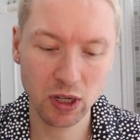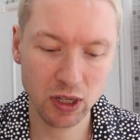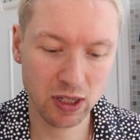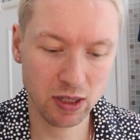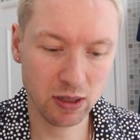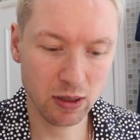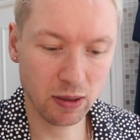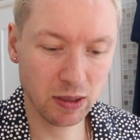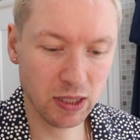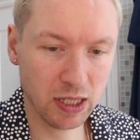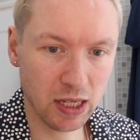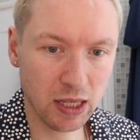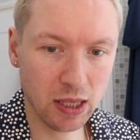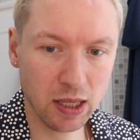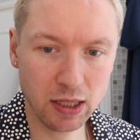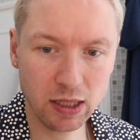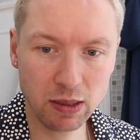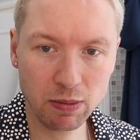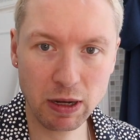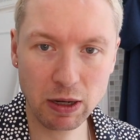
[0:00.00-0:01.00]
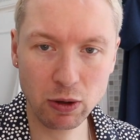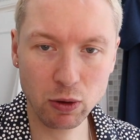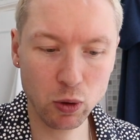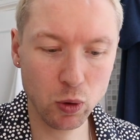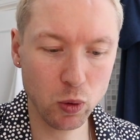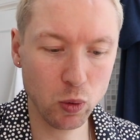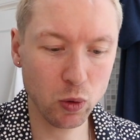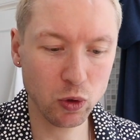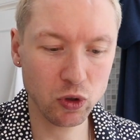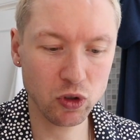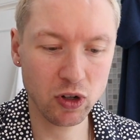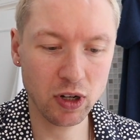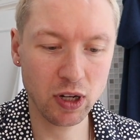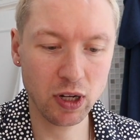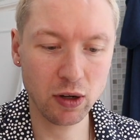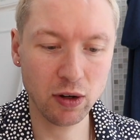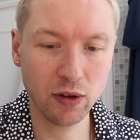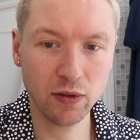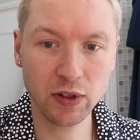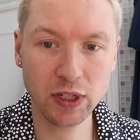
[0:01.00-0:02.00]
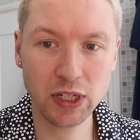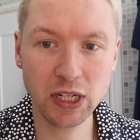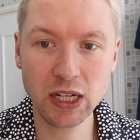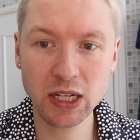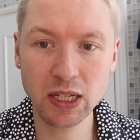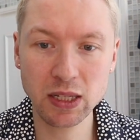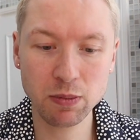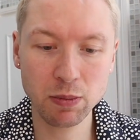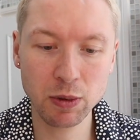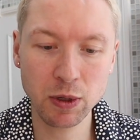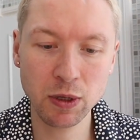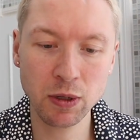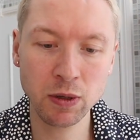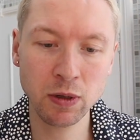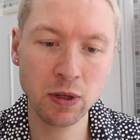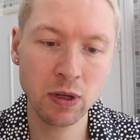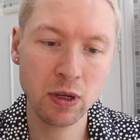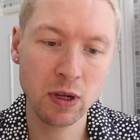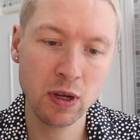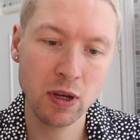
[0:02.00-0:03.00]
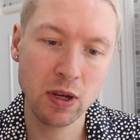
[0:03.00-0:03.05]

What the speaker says: So I'd say that's about 1/4 of a teaspoon.